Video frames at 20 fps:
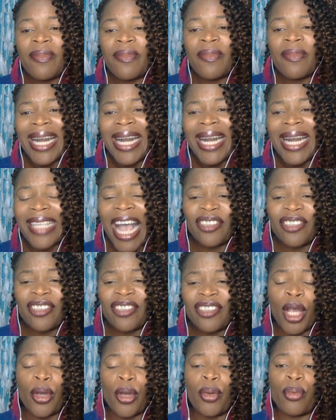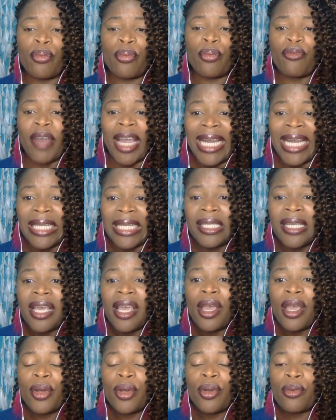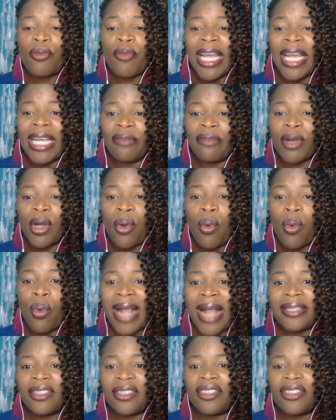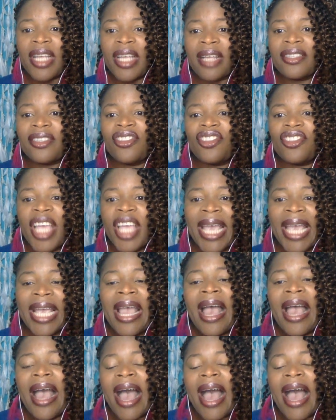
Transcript: That is actually a great request, Just Jay.